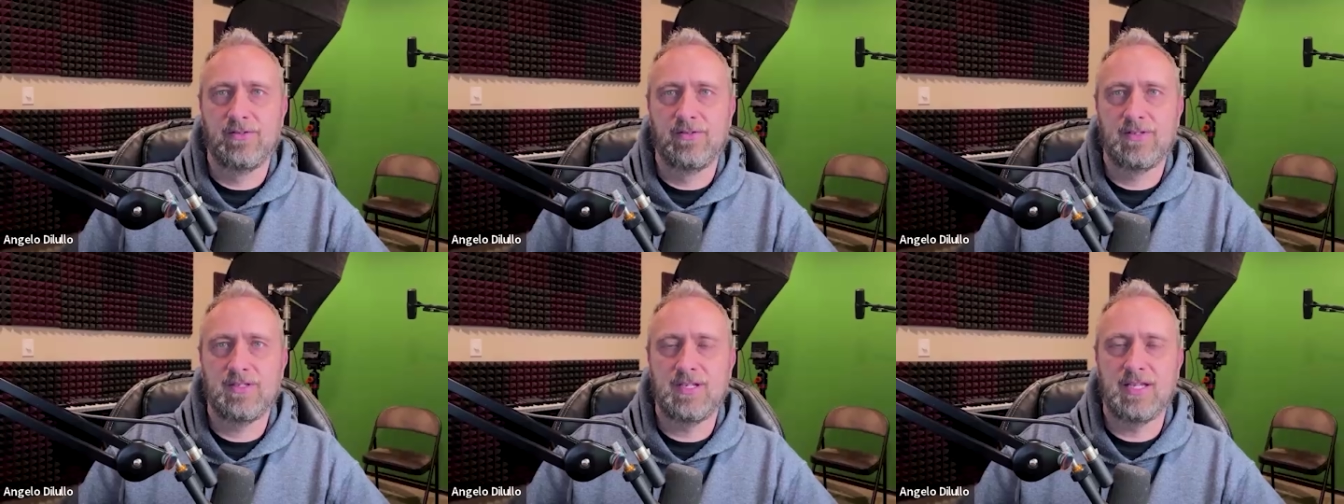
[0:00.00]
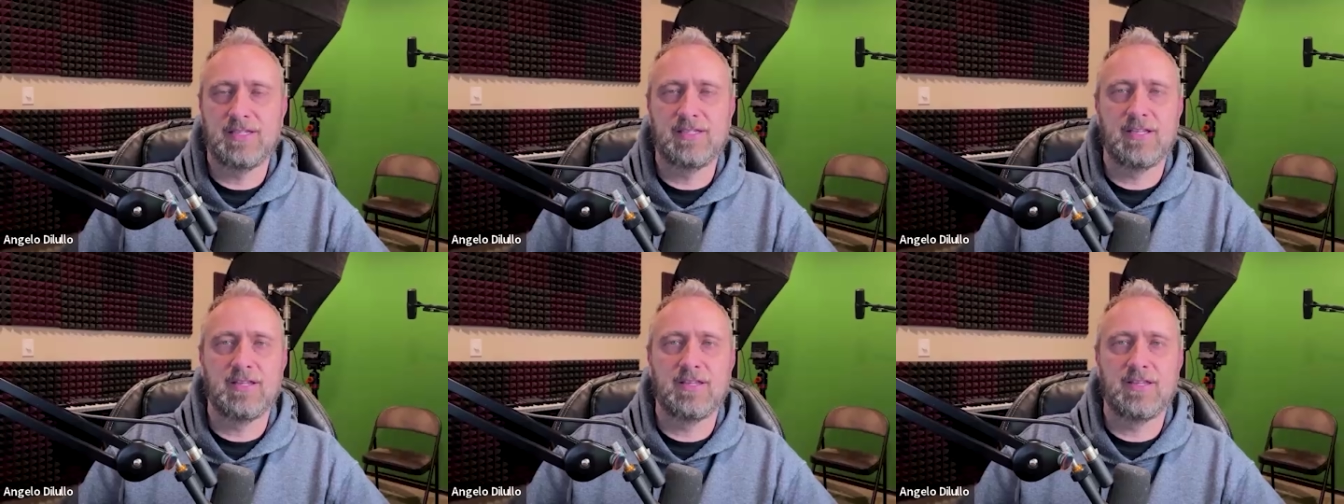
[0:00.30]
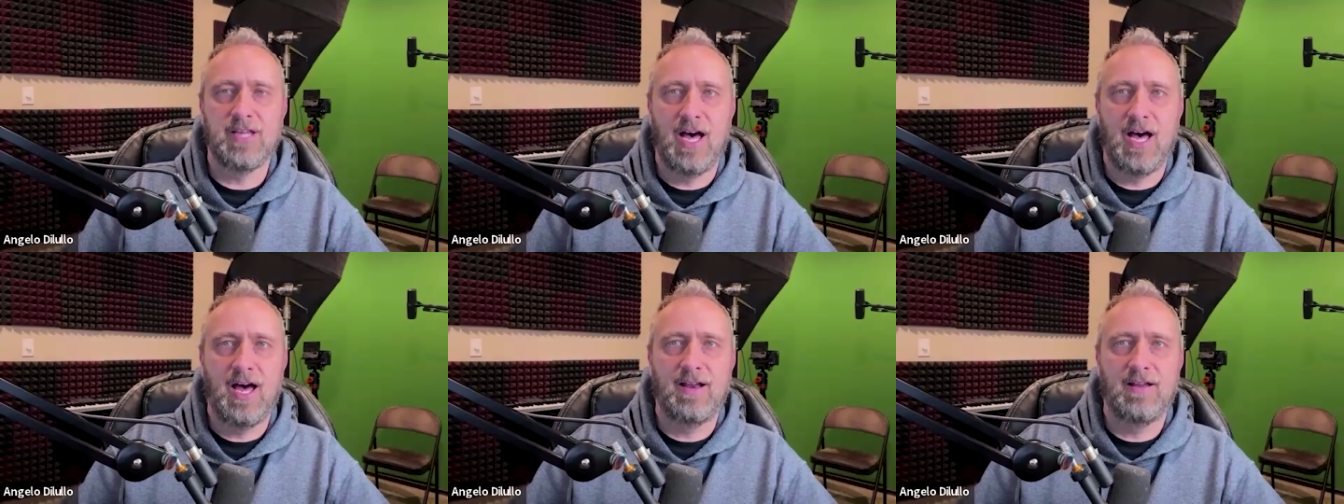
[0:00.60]
It's not the
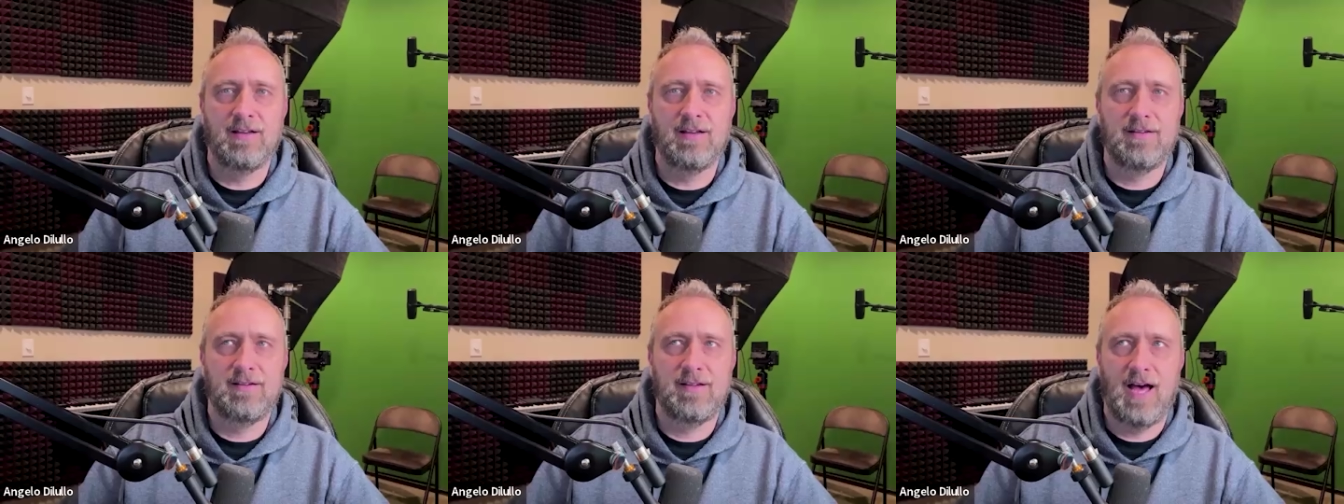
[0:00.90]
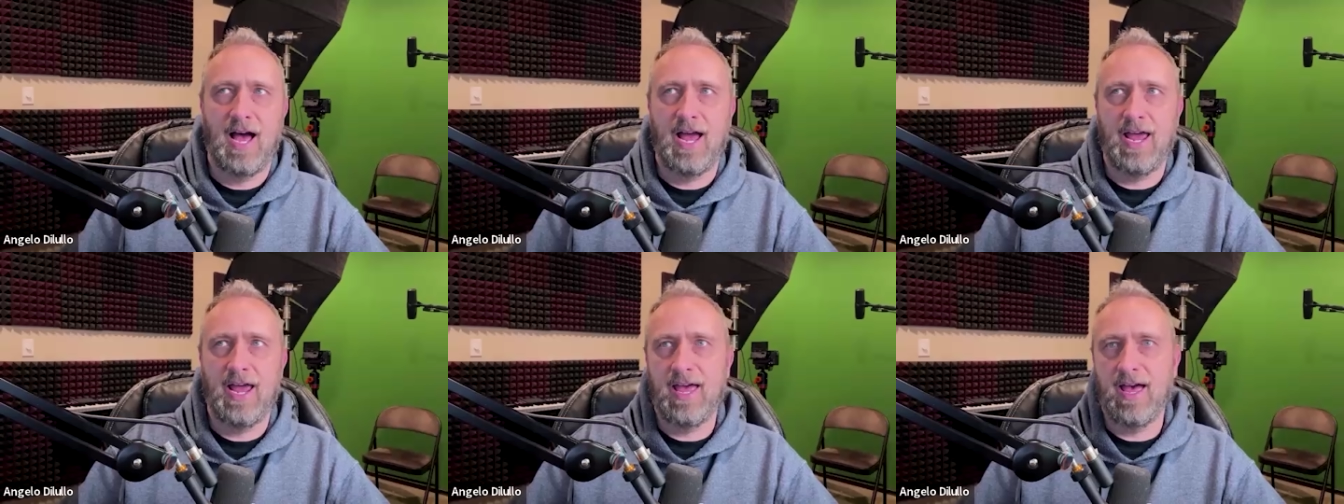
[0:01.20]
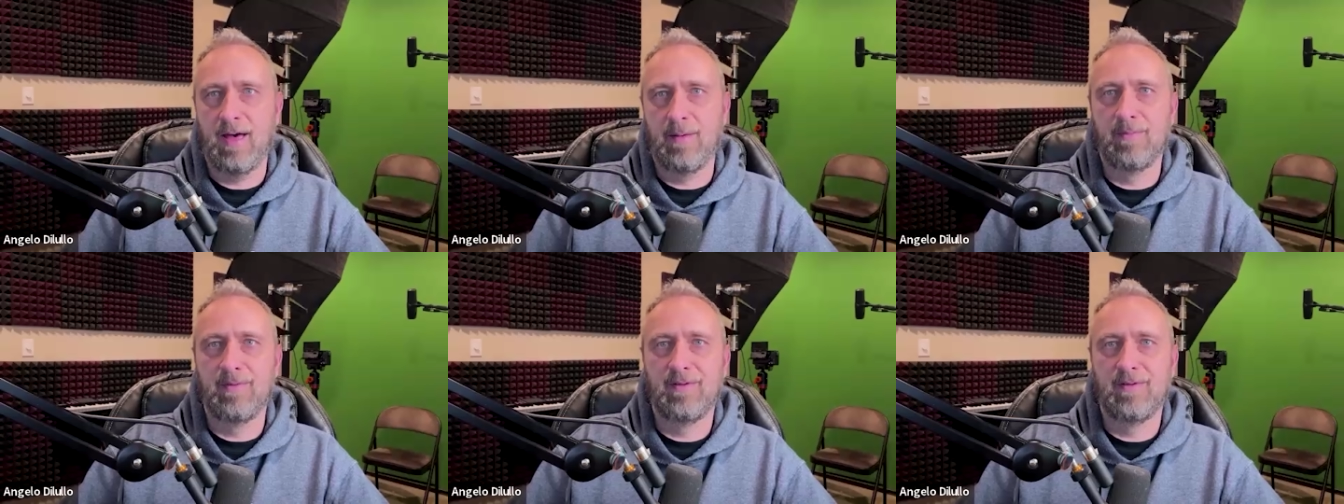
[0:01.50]
thought I
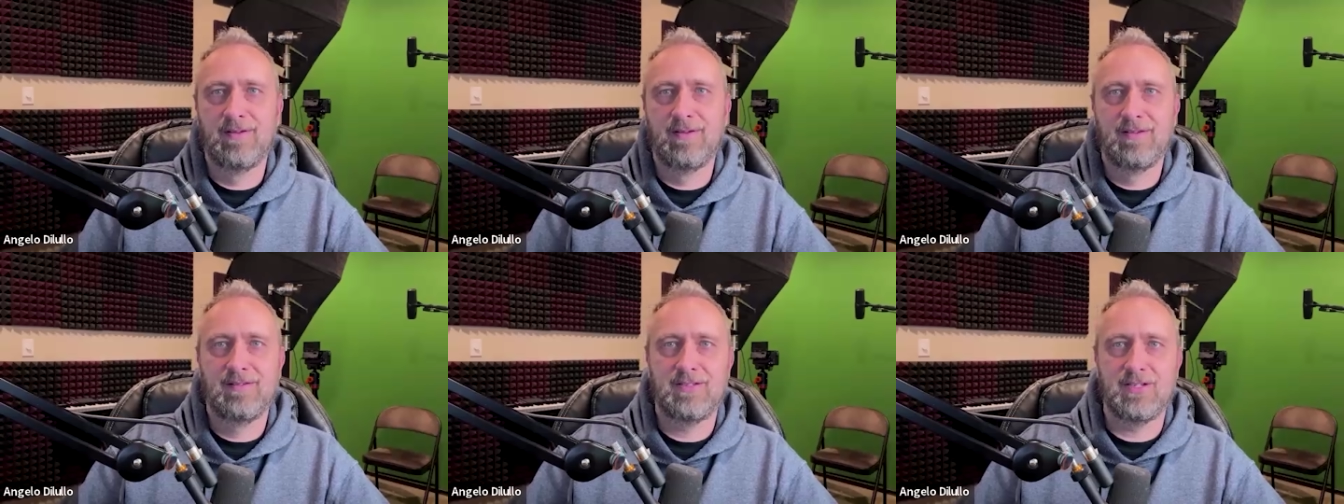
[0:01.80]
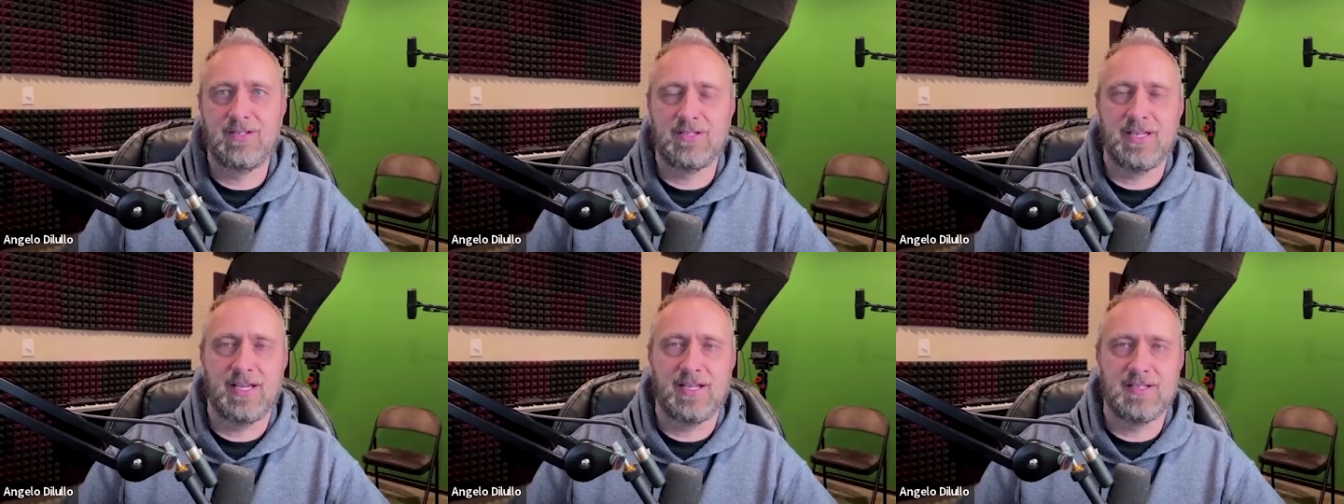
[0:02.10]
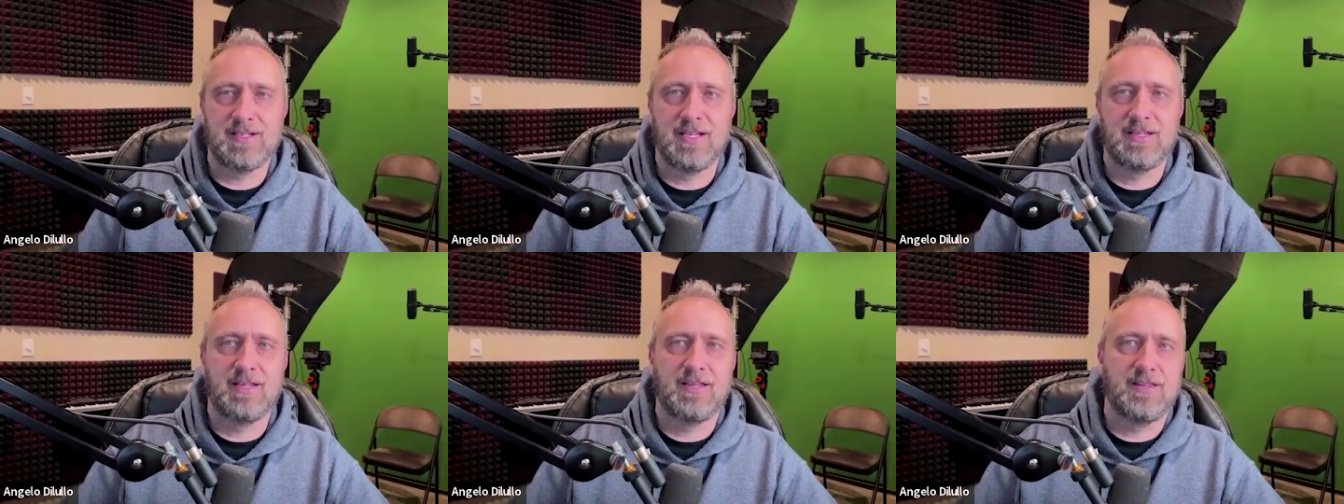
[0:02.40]
am, just like
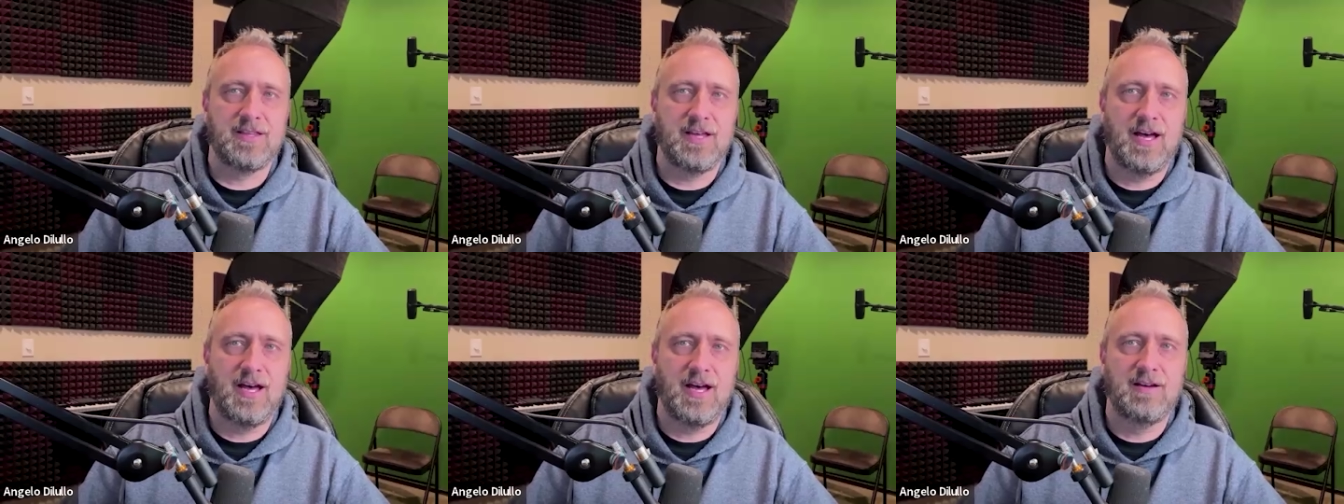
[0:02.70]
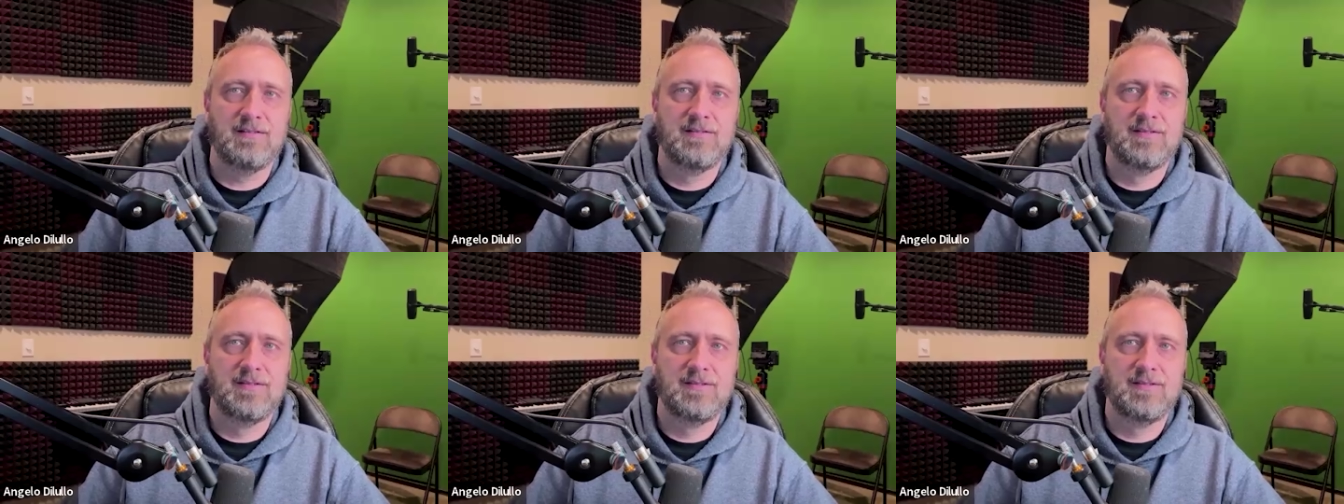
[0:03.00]
it's not the thought